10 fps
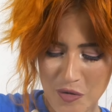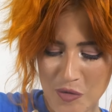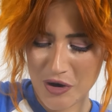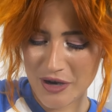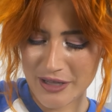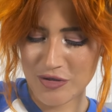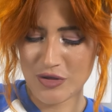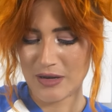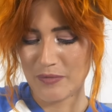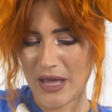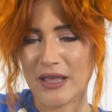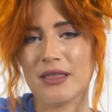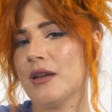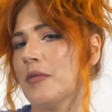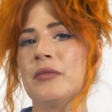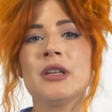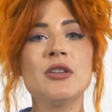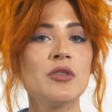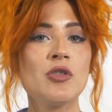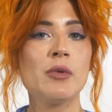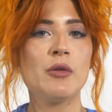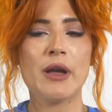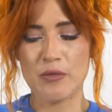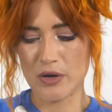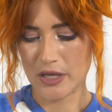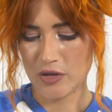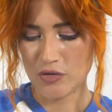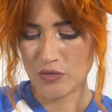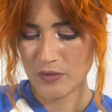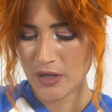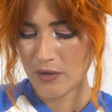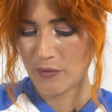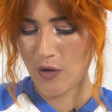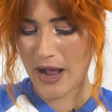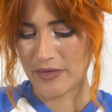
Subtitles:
Or you can make them, you know, the normal way where you fry